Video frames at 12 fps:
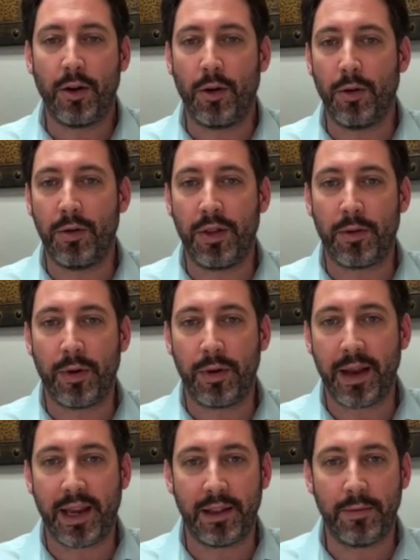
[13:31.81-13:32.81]
all the
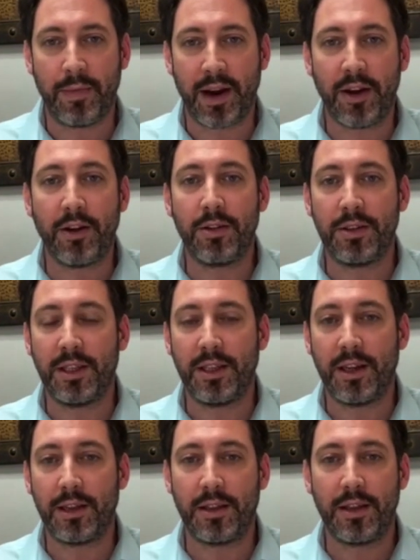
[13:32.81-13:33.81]
remaining biology
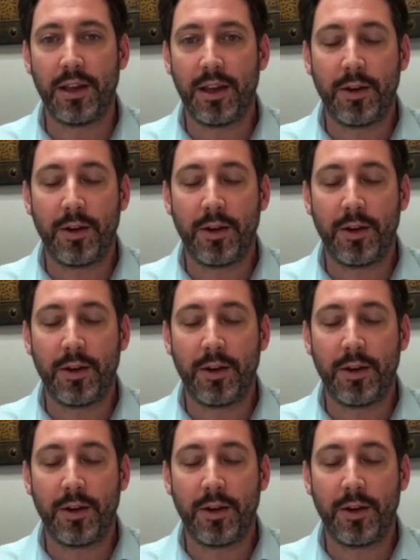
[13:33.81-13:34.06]
that